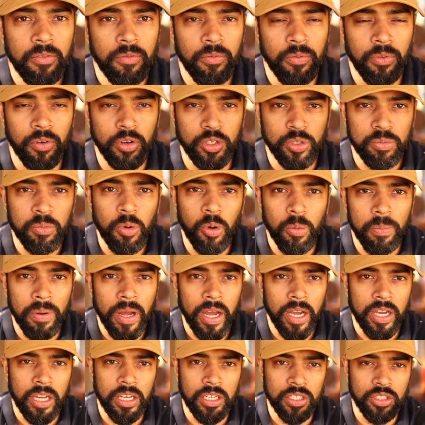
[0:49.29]
For a small
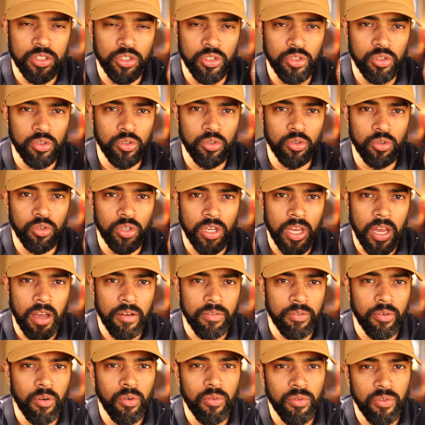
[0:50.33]
package, you get a
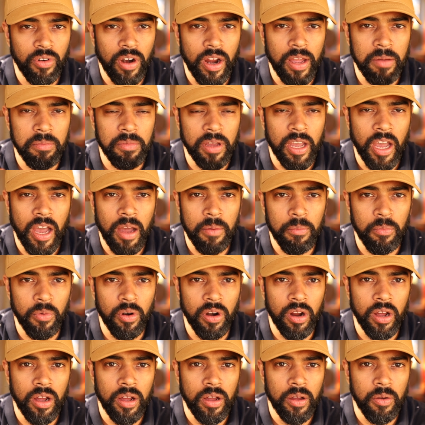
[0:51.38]
full frame
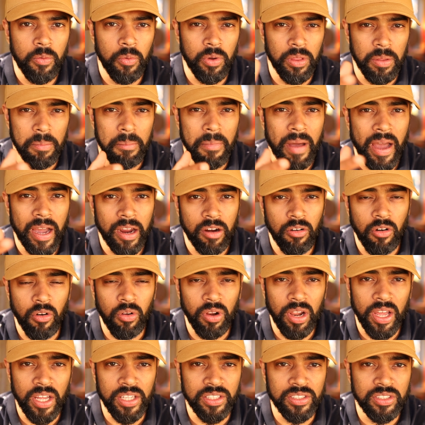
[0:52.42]
camera with a macro
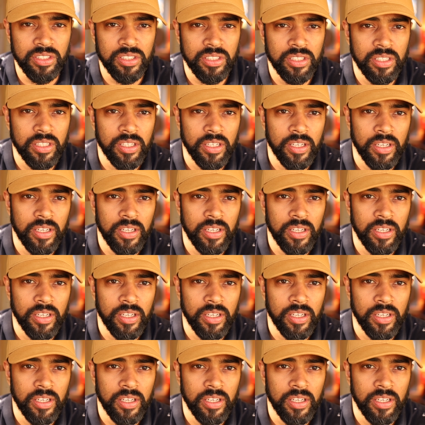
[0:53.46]
lens